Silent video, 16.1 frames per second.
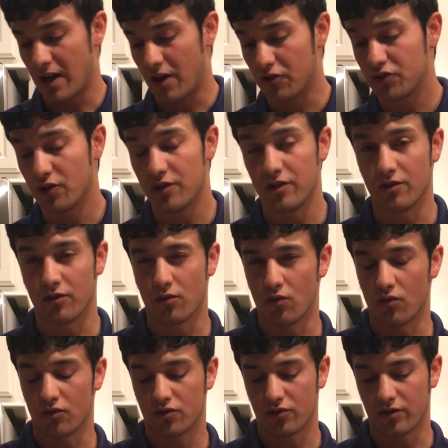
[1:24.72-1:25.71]
I'll show you a
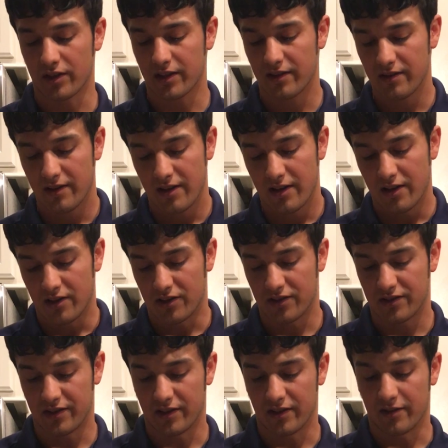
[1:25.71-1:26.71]
cool trick
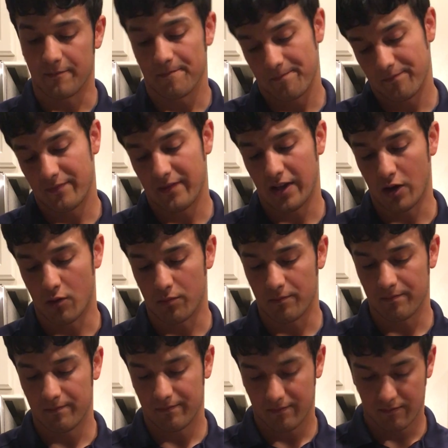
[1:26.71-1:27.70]
just to
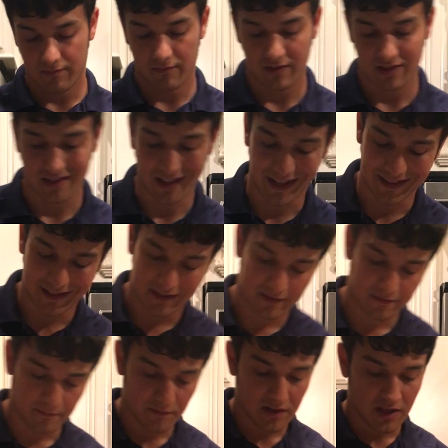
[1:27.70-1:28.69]
help
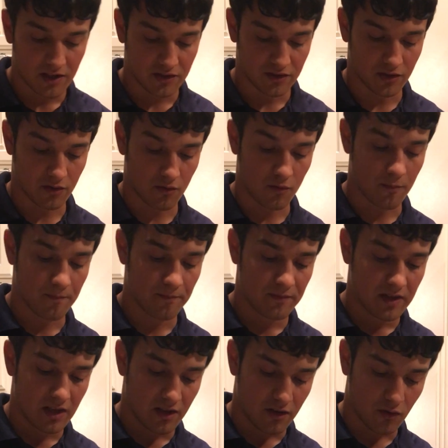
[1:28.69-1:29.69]
slice. So
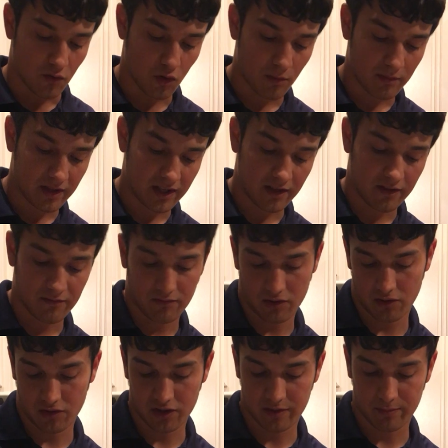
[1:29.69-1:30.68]
normally
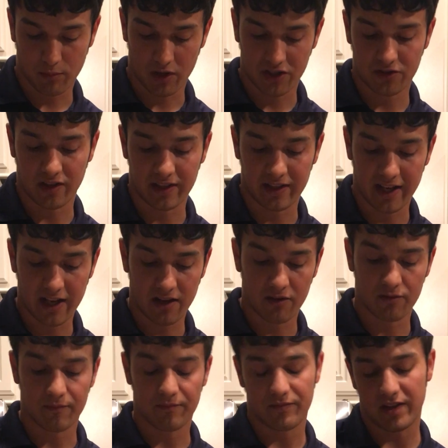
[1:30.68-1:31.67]
you can just press straight
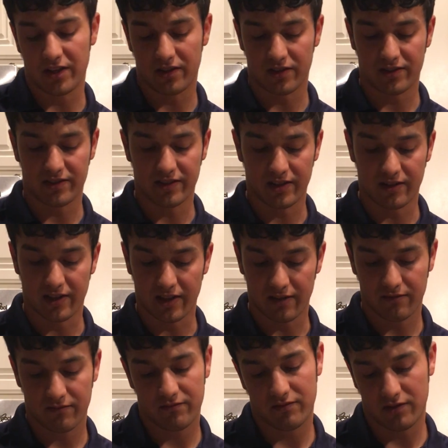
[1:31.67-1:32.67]
down and you can see
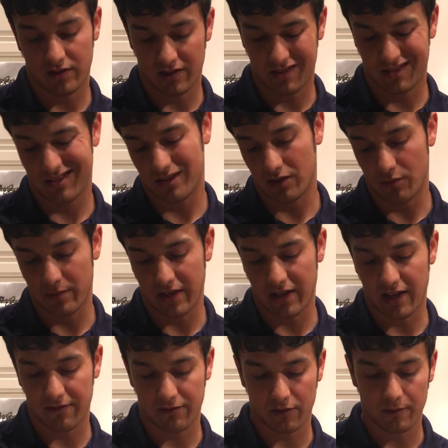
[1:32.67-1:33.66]
that it's a little bit of
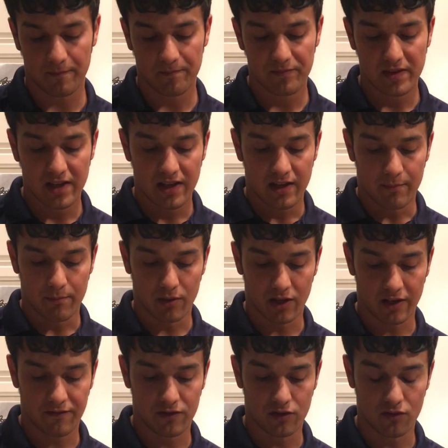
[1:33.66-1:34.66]
effort,
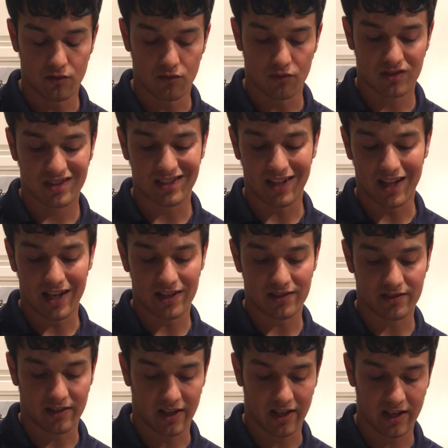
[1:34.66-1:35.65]
but if you
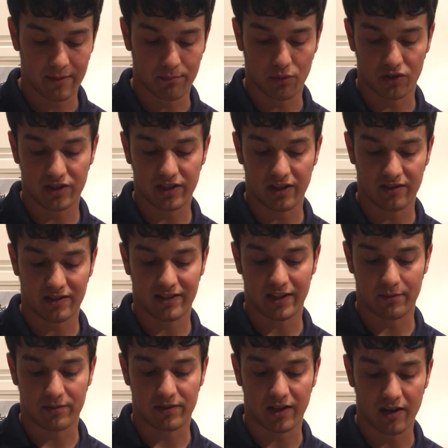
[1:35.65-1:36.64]
slice and push down at the
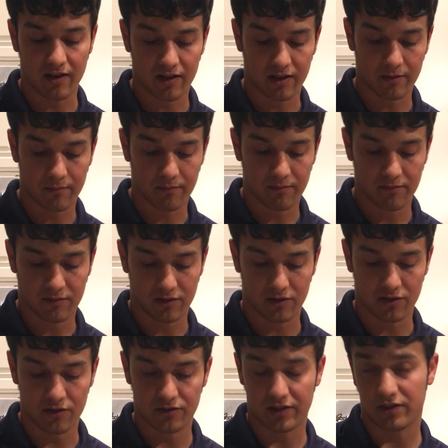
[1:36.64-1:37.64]
same time,
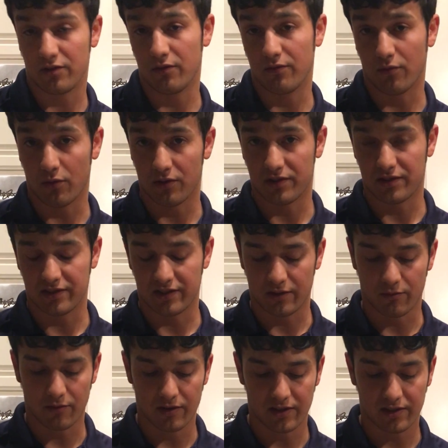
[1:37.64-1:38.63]
you're using two forces
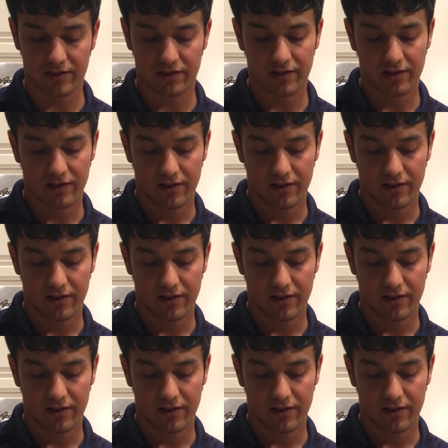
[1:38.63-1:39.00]
at once,